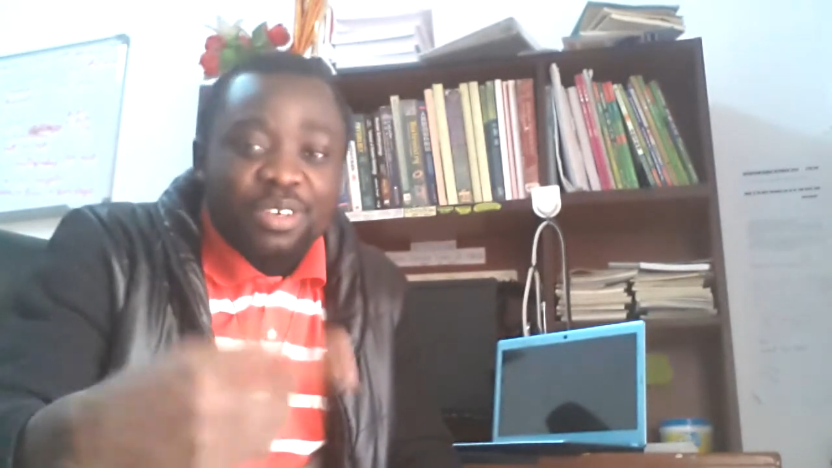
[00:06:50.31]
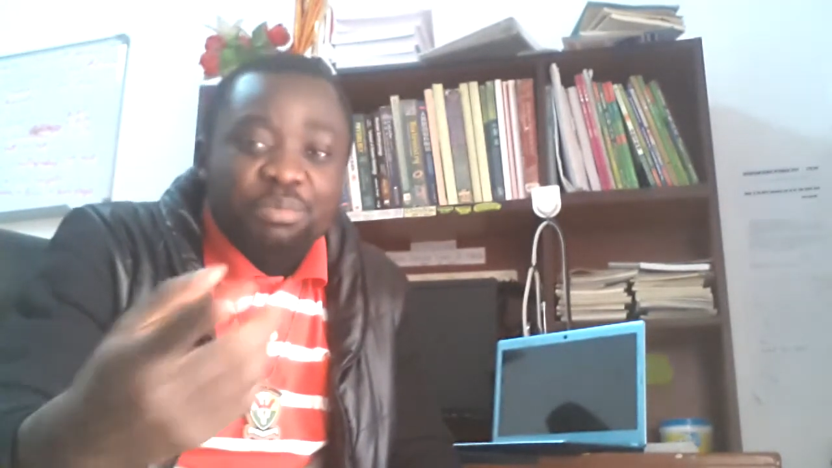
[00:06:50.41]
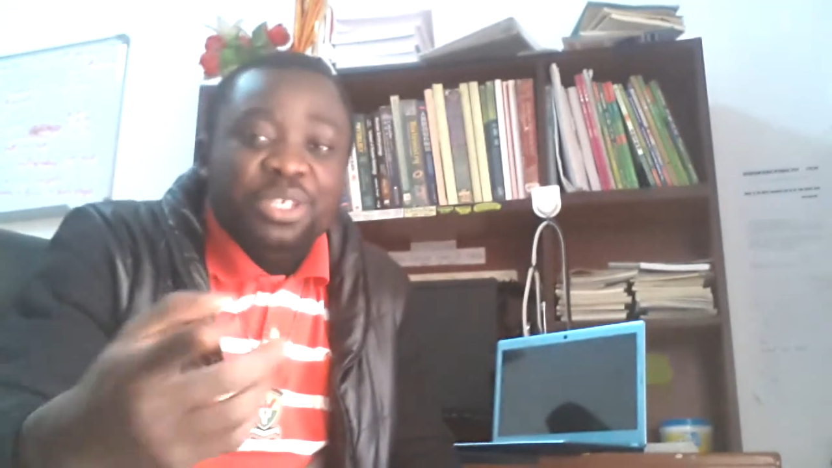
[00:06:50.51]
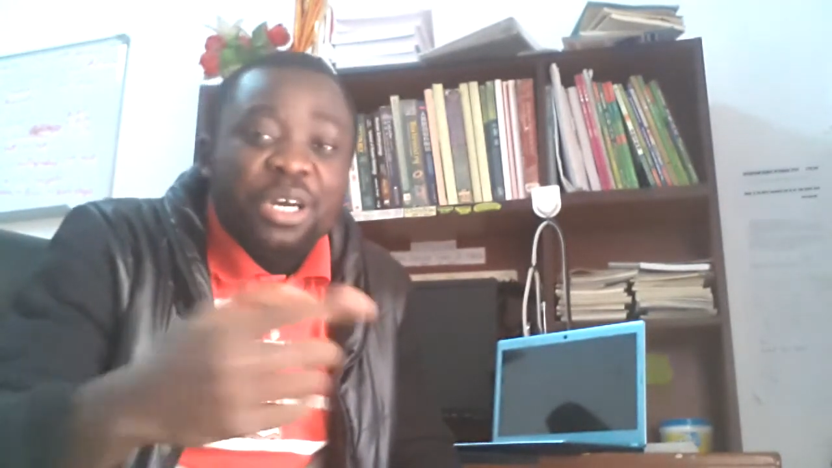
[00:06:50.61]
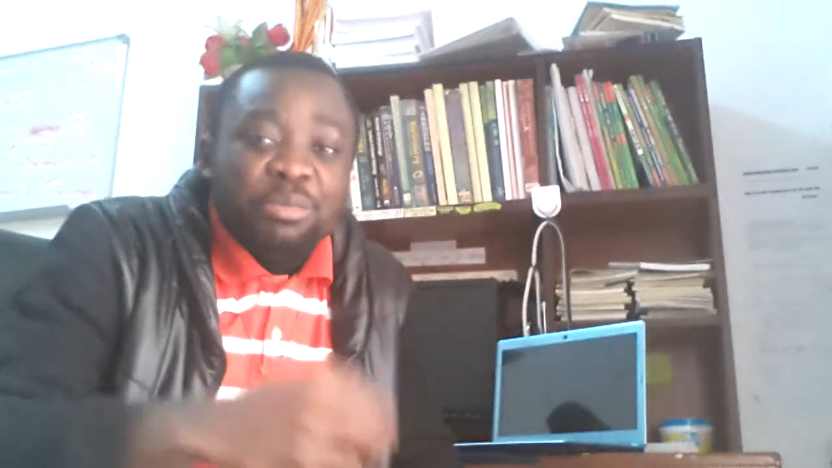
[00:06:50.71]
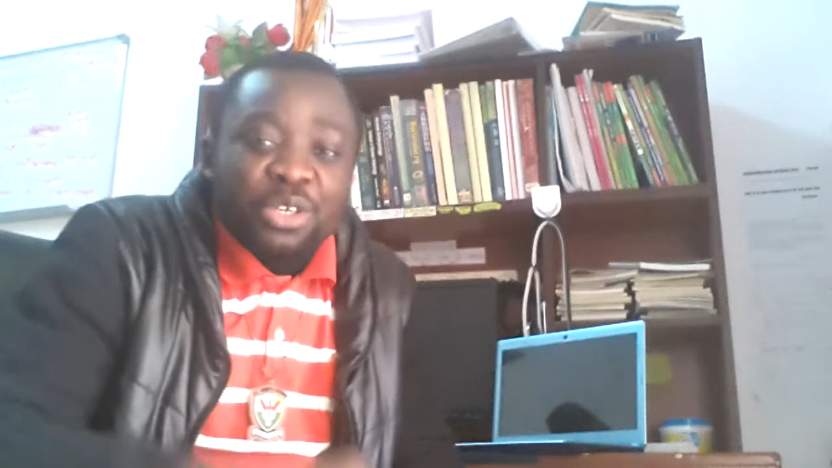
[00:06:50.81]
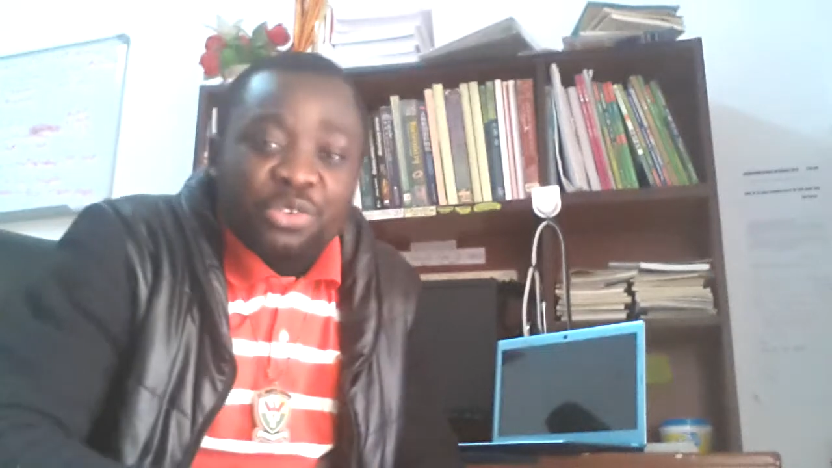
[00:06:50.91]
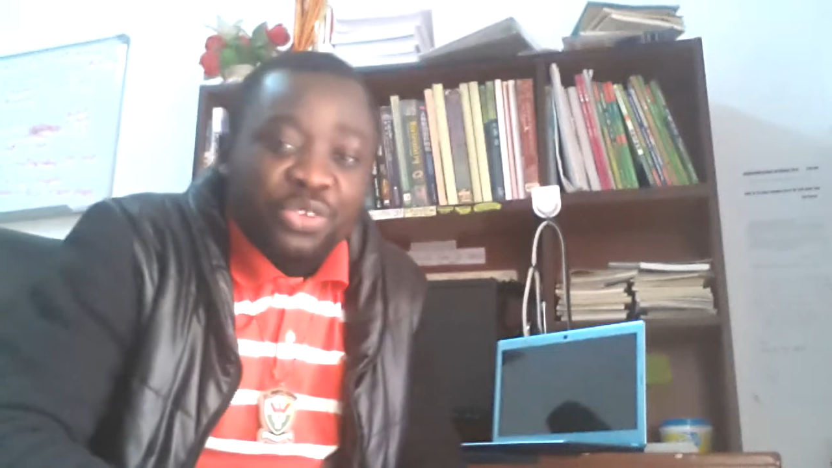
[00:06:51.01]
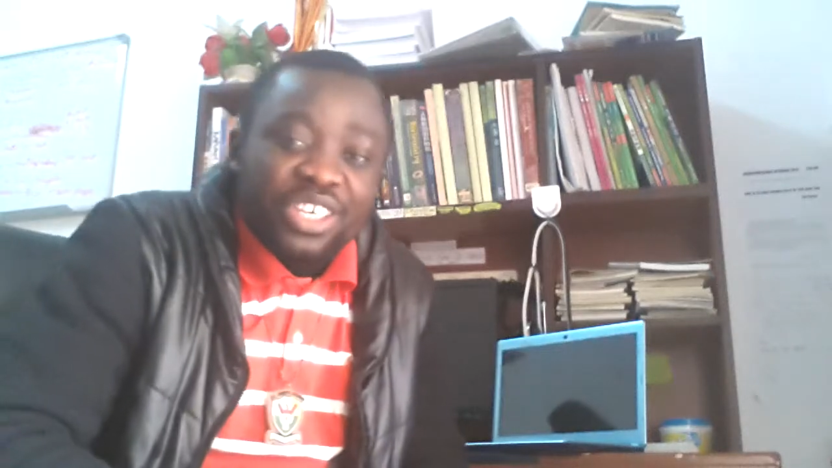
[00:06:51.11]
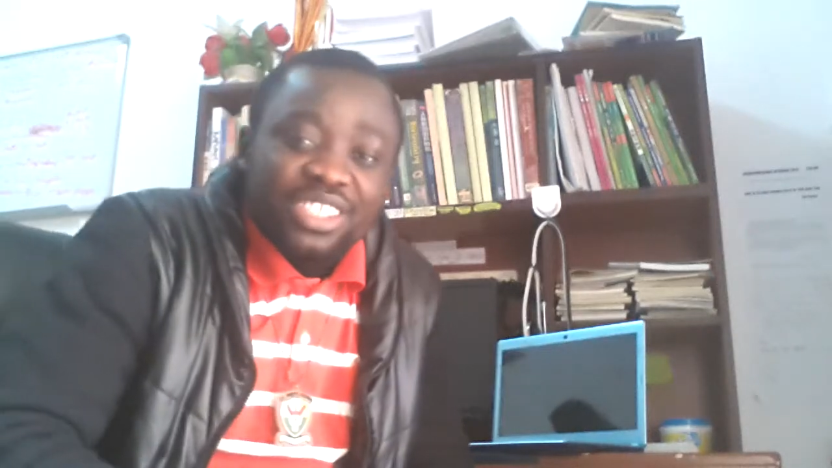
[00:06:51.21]
become your
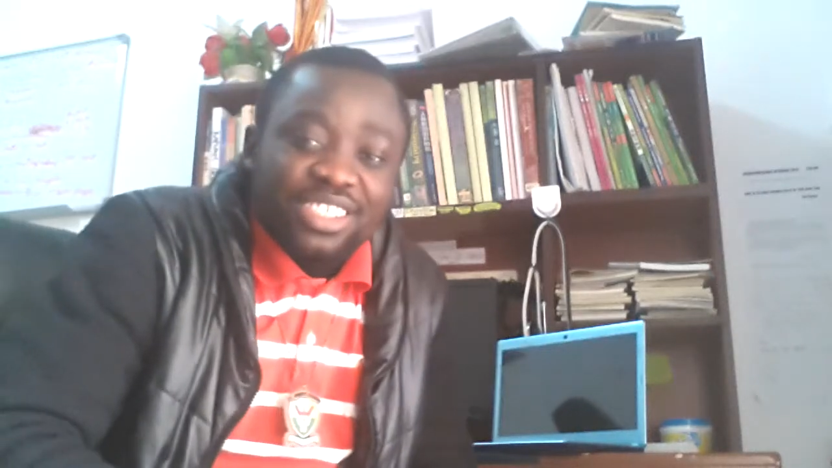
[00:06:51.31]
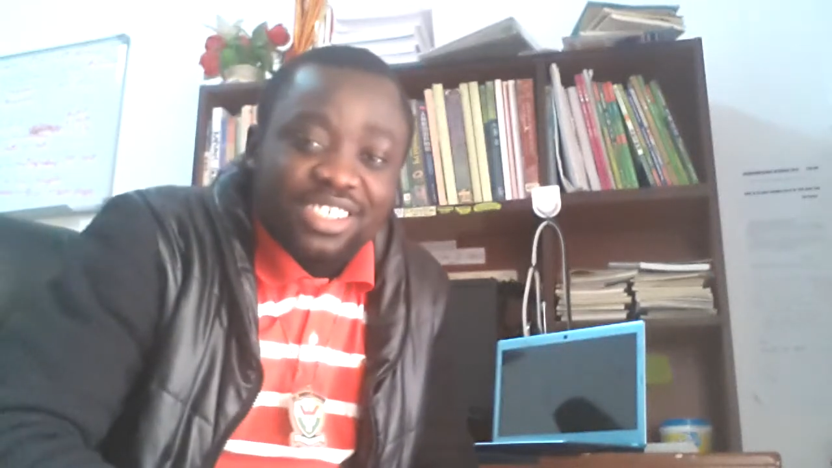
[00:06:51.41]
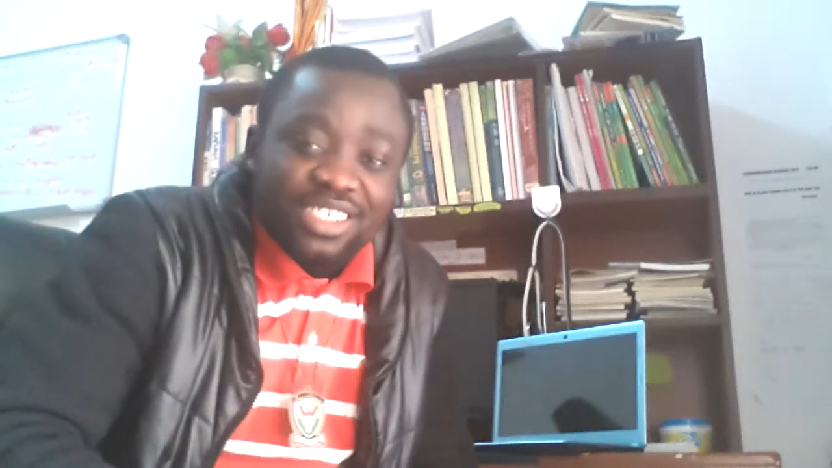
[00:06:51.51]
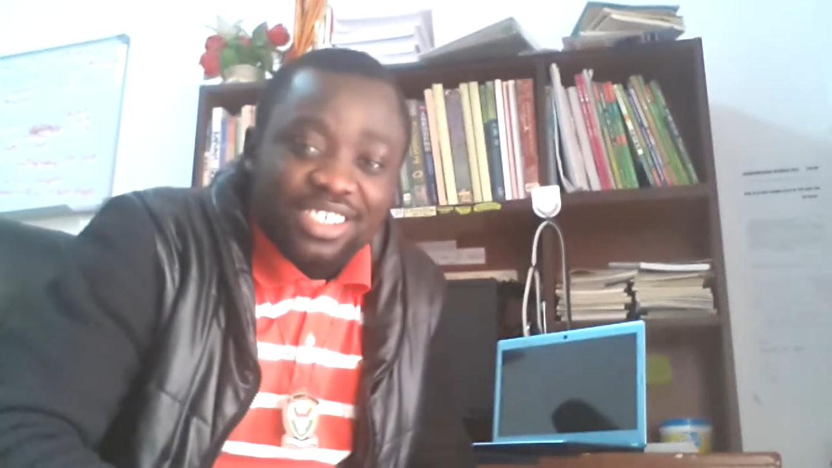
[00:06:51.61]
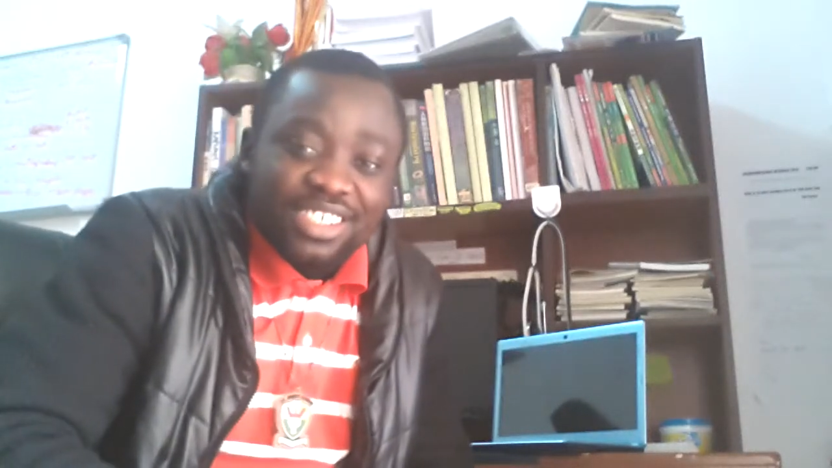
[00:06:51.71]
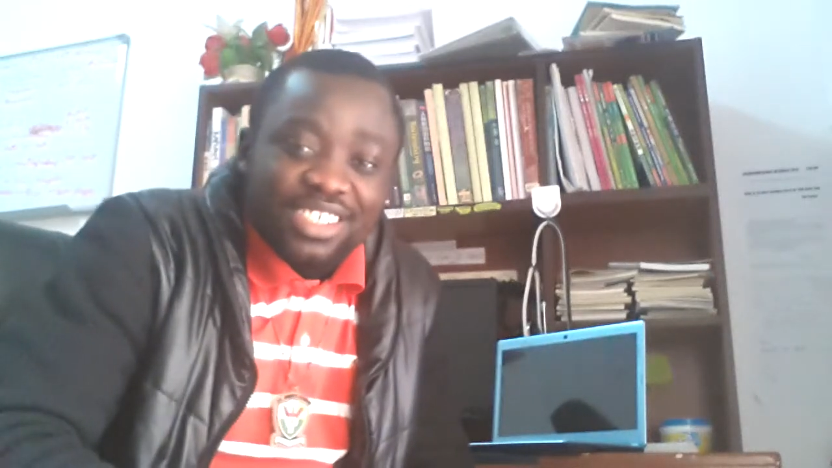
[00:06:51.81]
reality.